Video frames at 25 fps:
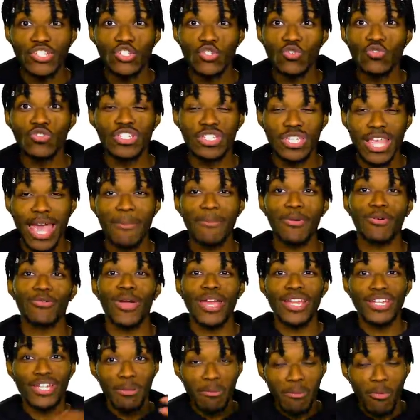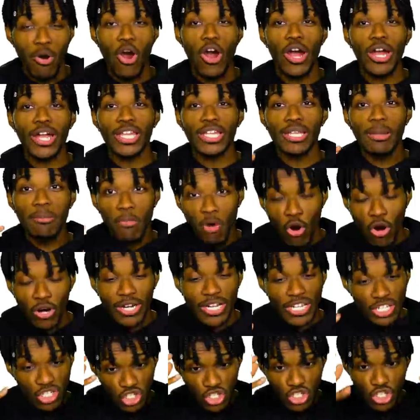to separate DeMar and
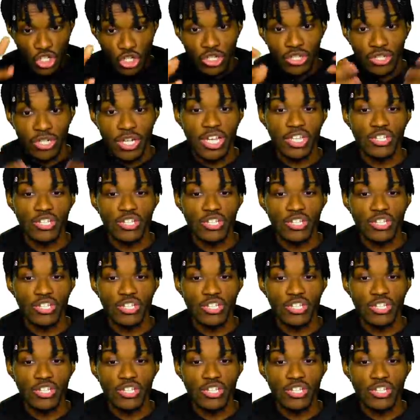LaMarcus, sure,